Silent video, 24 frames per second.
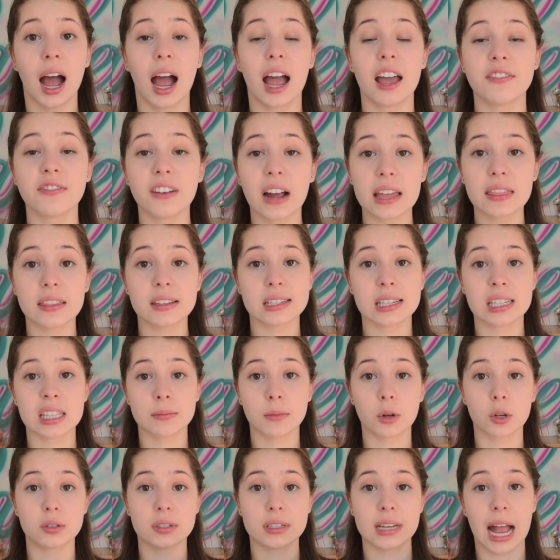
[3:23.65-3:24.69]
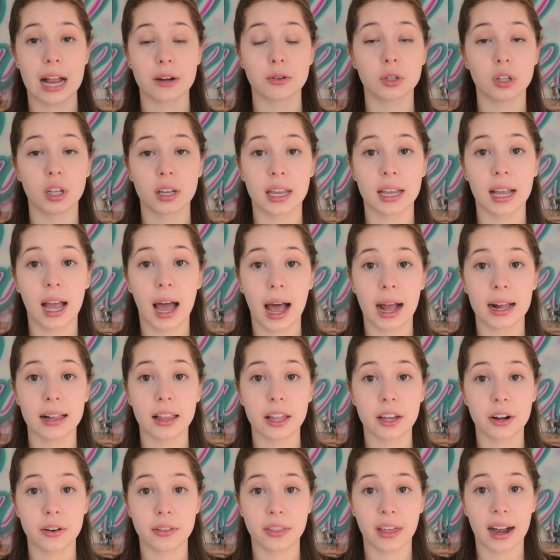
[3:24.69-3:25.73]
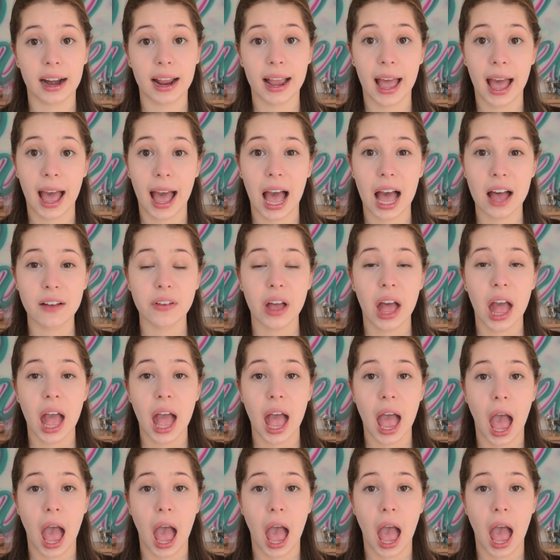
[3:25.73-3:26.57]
I find this is the most natural looking highlighter that I have,